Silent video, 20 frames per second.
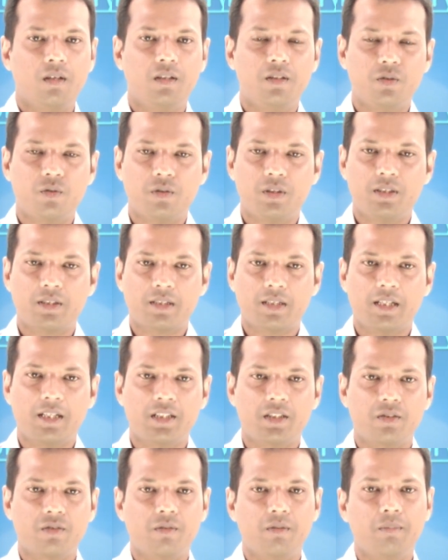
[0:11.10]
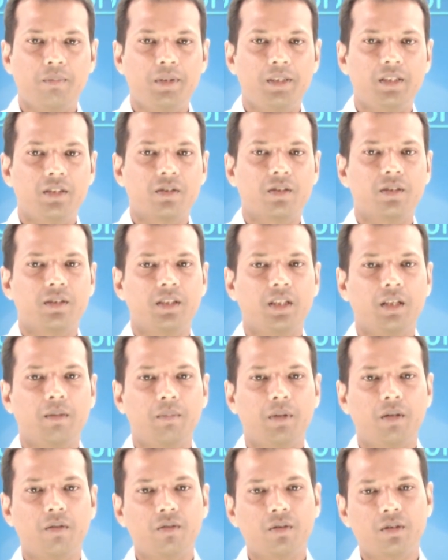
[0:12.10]
This class we will be discussing
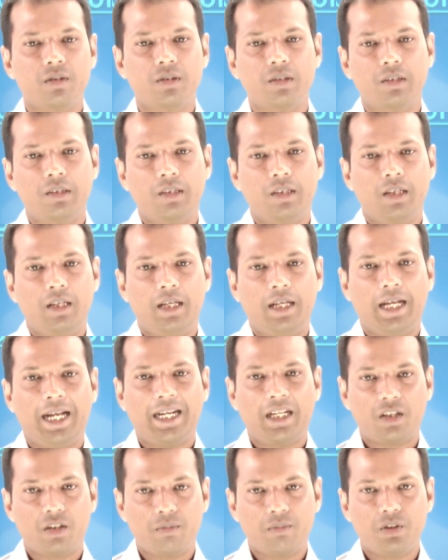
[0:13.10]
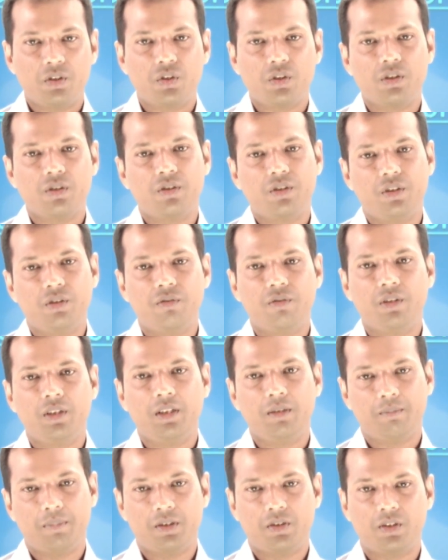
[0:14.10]
about attribution theory
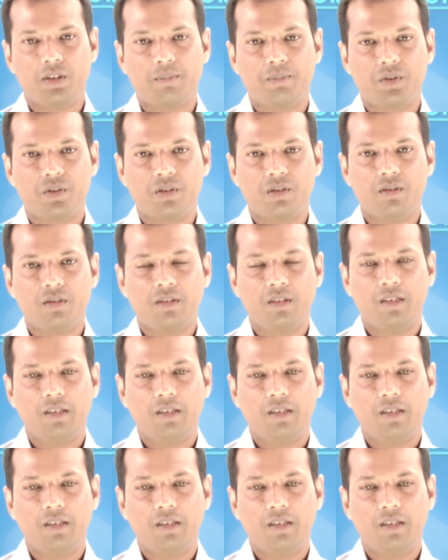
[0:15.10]
in perception.